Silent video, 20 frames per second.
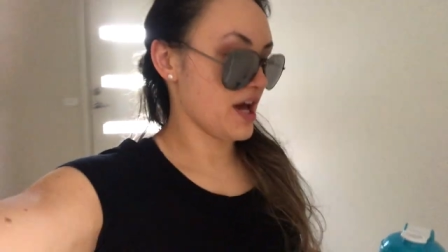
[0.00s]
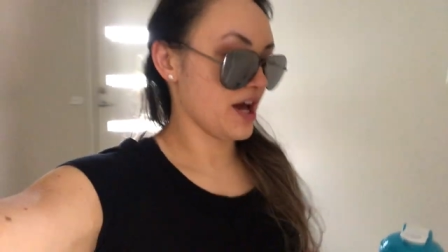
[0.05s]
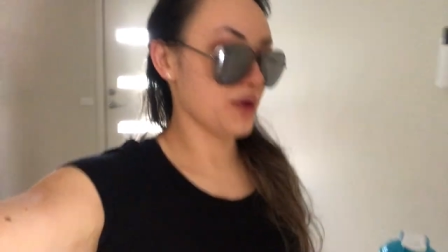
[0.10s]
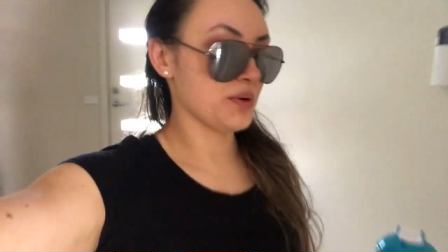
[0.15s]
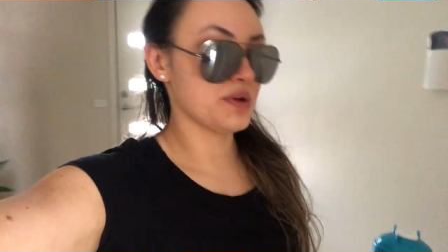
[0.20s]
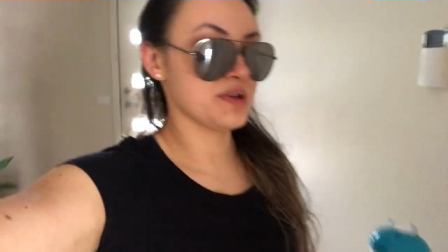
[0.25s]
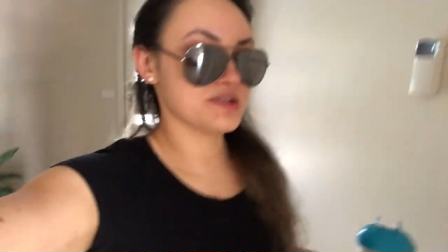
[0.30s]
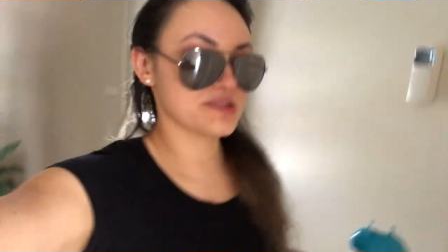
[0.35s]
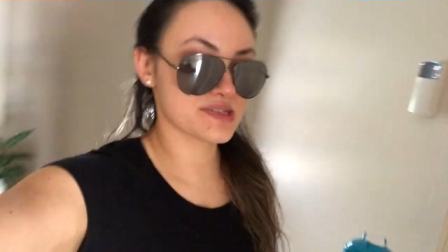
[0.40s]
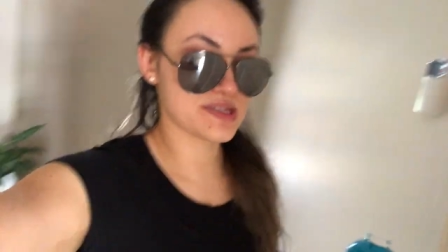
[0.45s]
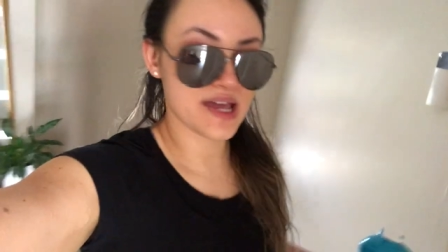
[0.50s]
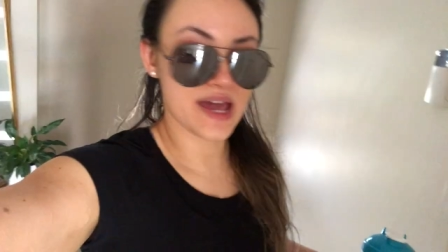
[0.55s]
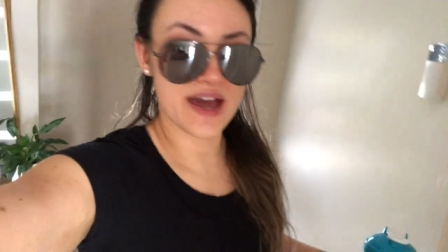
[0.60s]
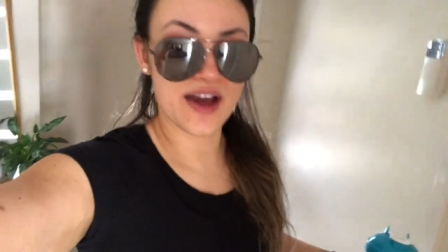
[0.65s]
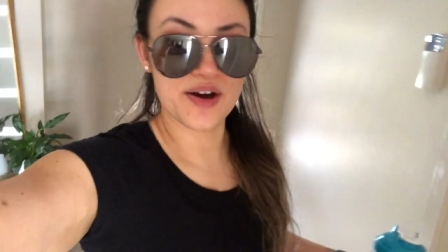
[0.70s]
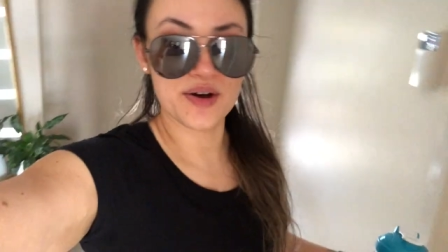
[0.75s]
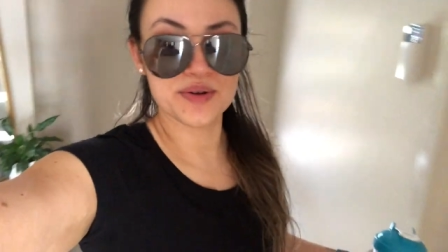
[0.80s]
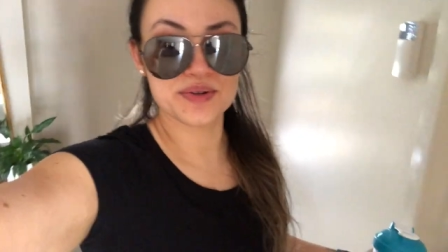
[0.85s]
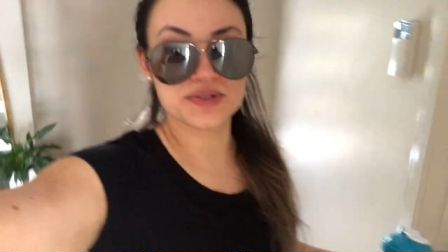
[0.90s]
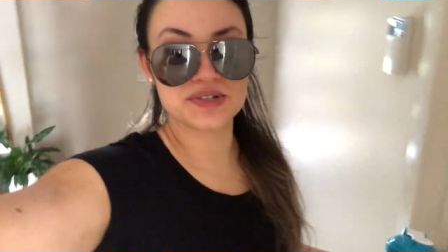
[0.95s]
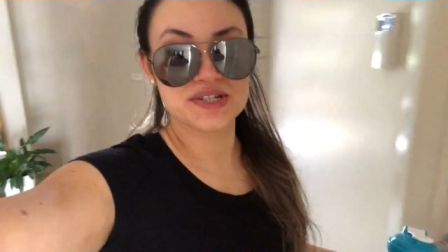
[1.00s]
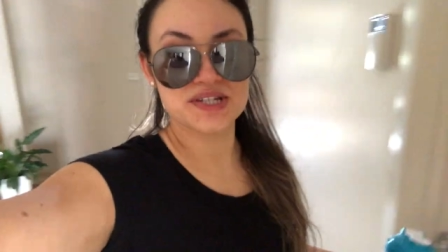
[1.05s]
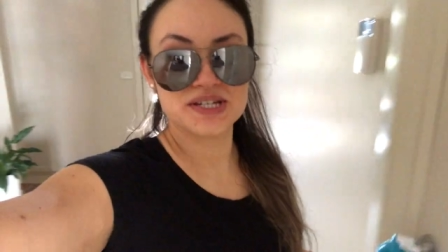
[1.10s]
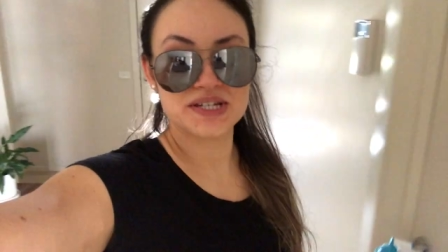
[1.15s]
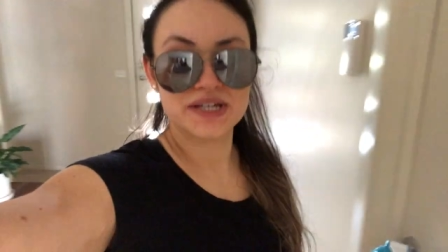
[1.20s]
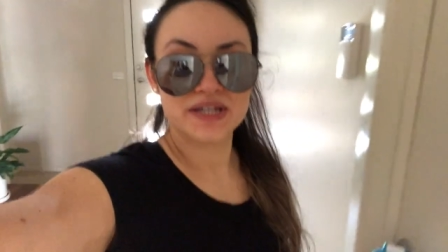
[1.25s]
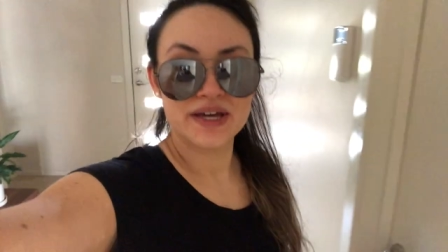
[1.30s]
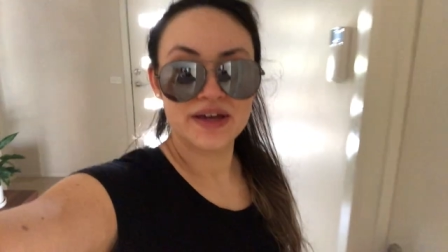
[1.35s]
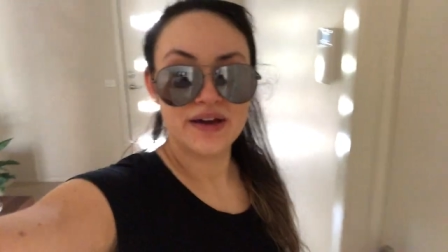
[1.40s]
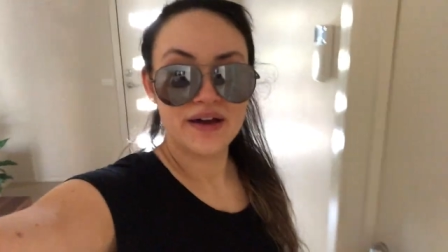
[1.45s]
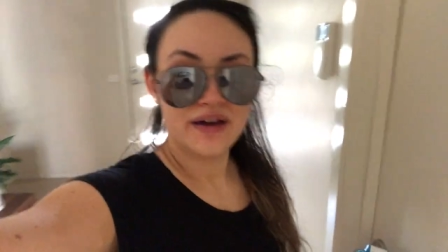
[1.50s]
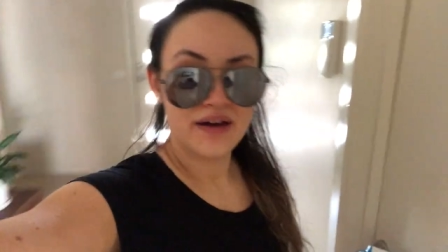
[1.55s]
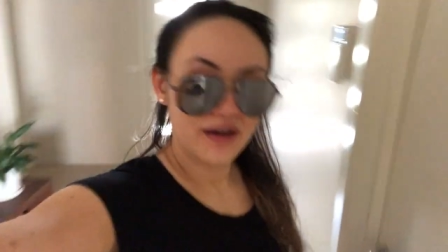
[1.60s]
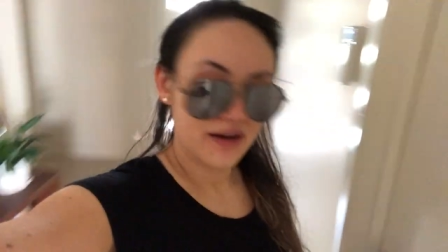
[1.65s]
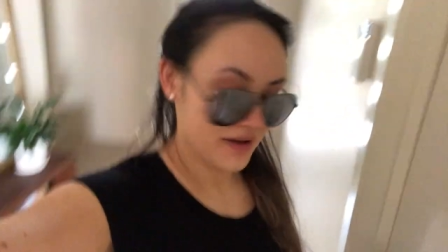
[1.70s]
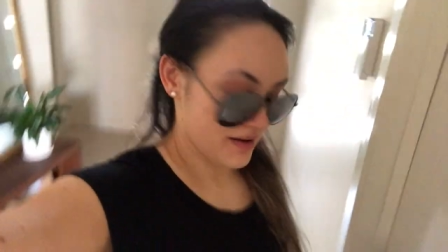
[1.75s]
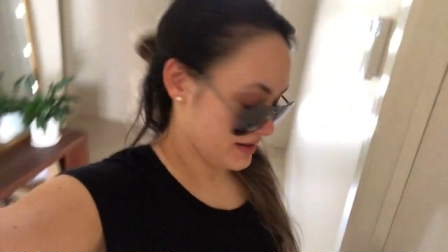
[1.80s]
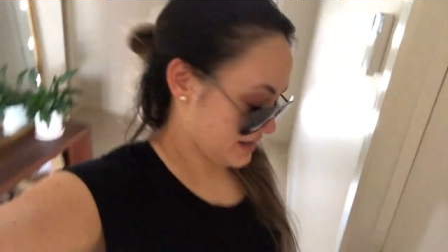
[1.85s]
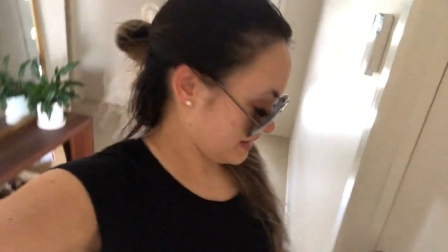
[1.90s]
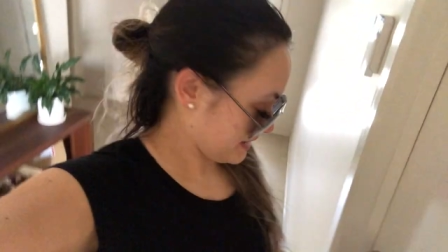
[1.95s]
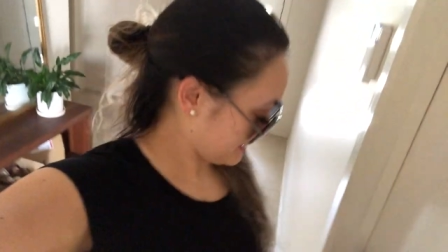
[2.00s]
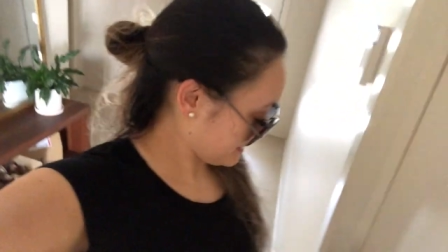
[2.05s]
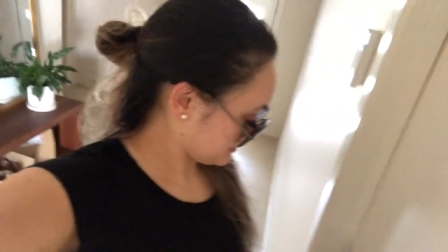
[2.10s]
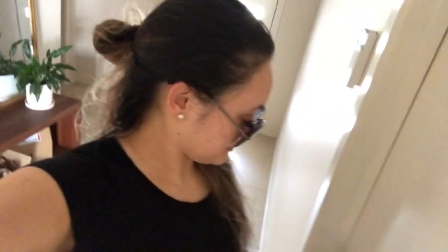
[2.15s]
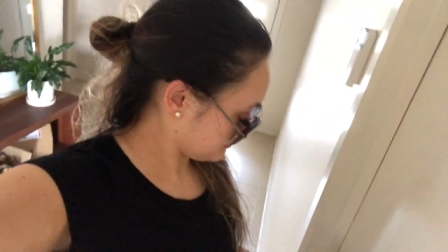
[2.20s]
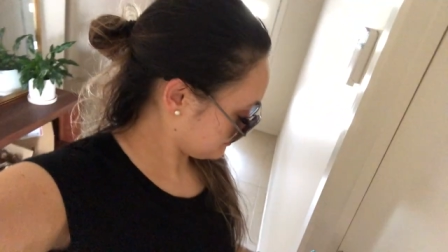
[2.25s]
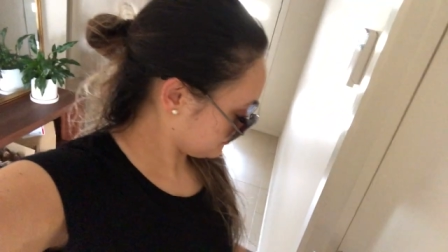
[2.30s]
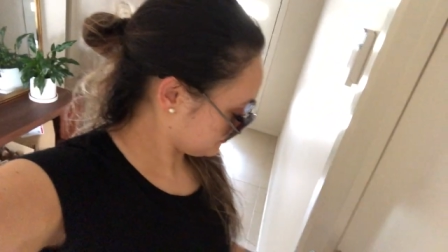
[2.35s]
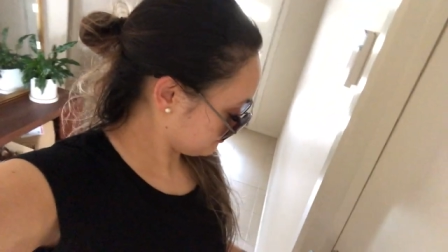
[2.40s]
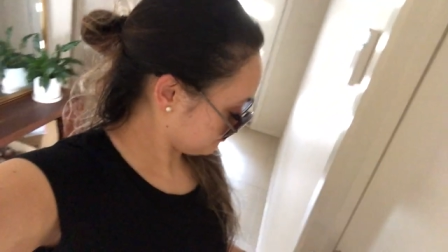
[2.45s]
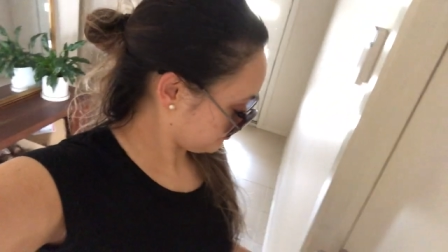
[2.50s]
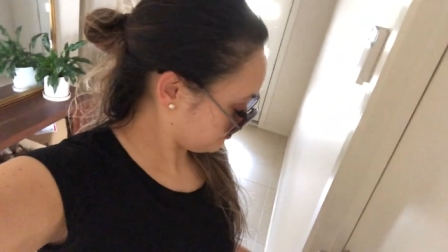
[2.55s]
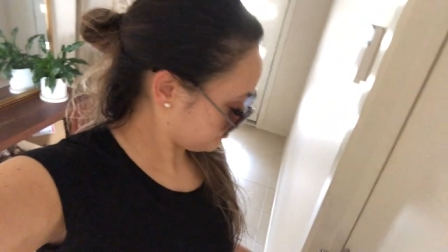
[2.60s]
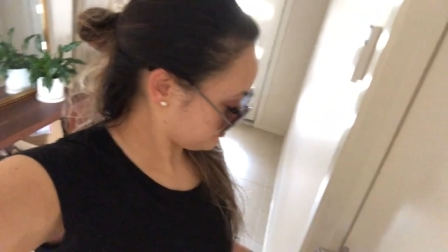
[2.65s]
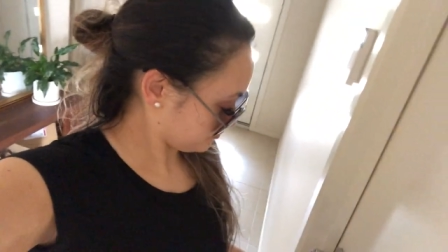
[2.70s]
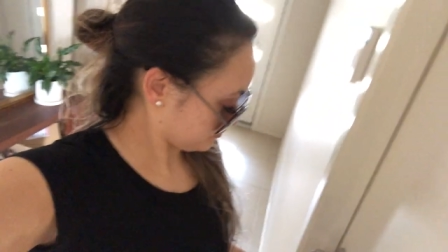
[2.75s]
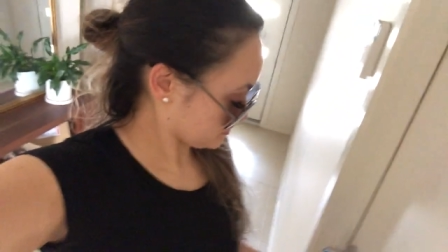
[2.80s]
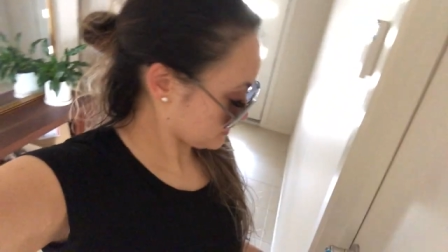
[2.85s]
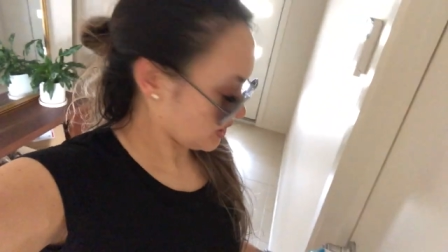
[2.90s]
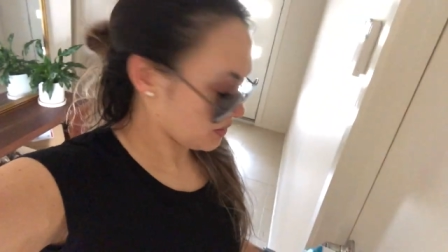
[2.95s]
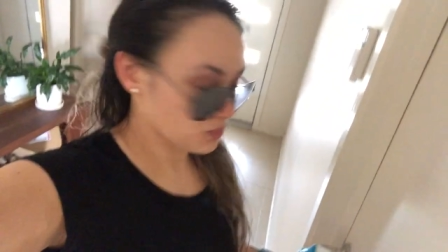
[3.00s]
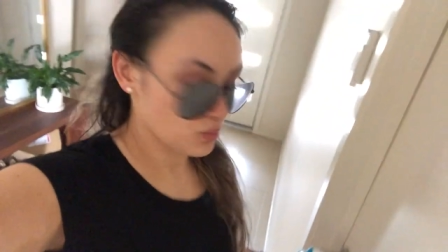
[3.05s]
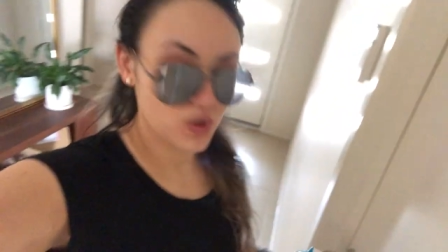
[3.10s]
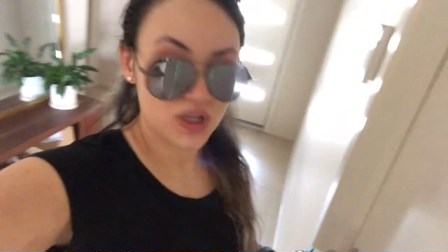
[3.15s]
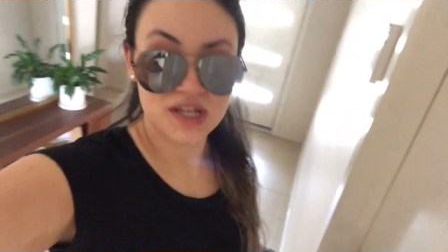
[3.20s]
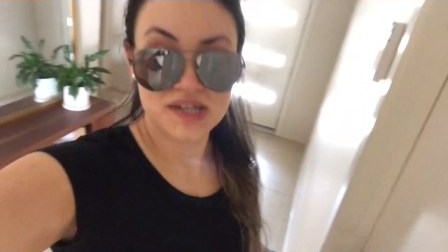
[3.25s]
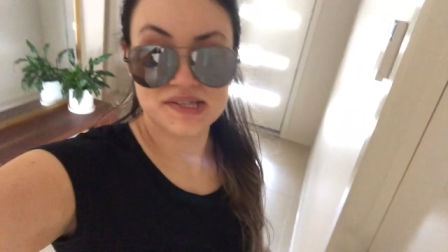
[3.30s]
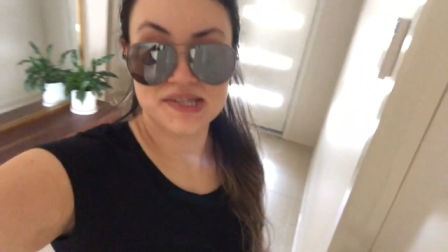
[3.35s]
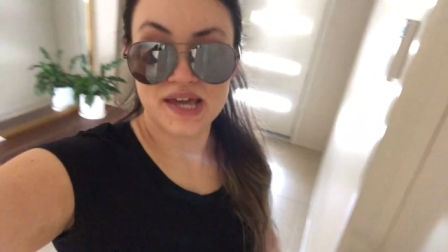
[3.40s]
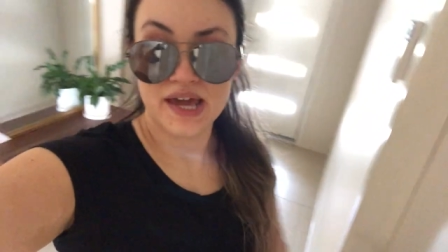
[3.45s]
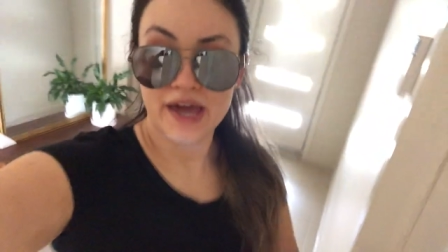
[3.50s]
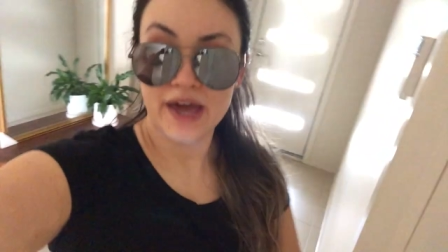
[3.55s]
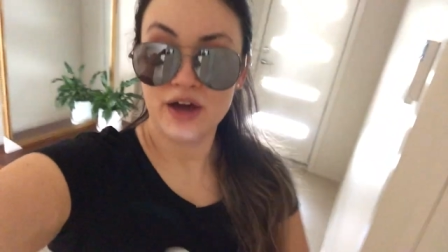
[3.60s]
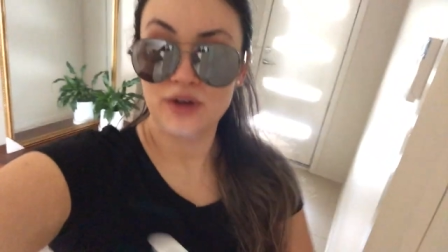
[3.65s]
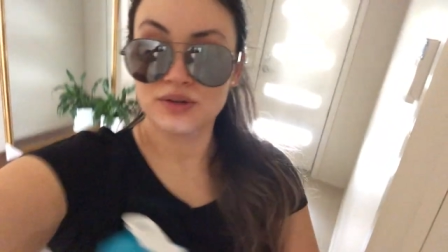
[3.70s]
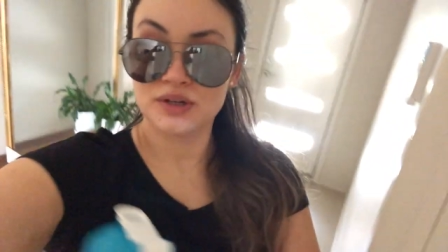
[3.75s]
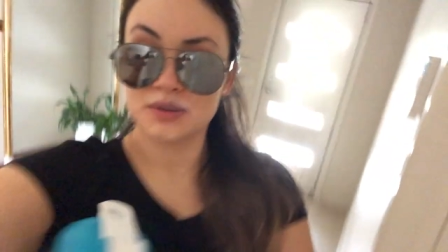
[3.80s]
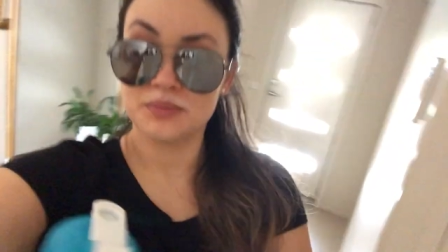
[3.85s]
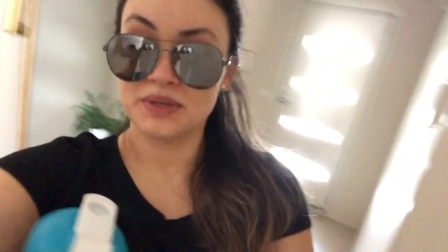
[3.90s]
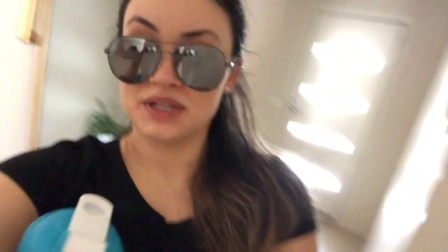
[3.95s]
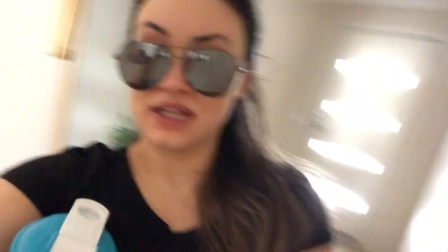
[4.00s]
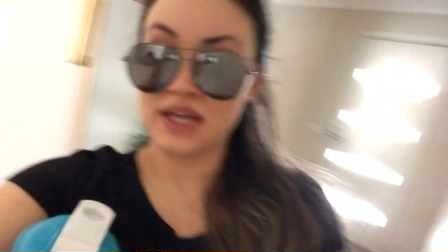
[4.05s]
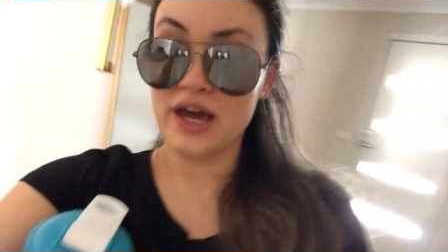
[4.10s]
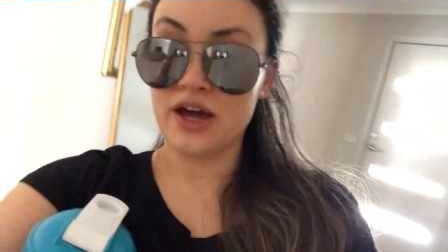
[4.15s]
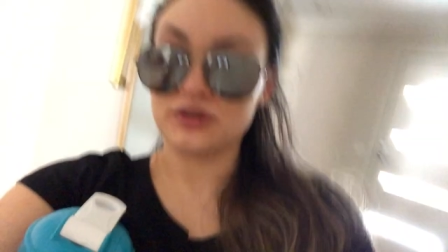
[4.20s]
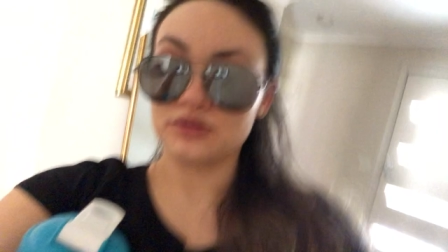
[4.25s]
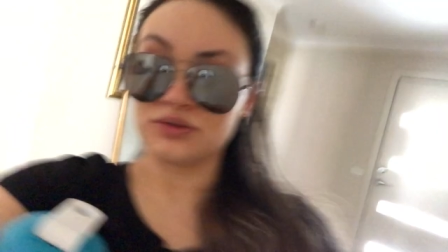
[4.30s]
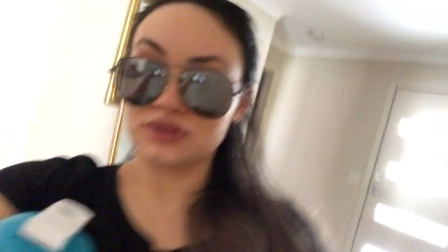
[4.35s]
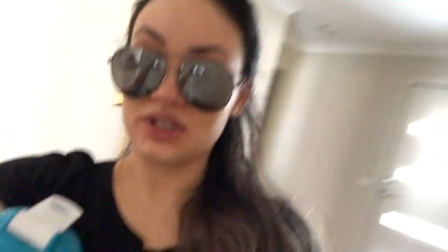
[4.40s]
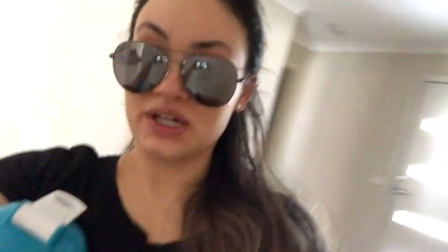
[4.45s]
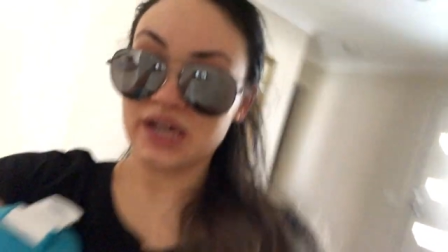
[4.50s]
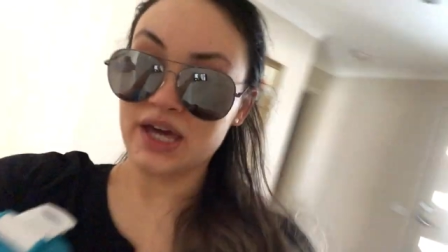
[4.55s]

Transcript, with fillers: hours out, um, and when I say out, I mean out on the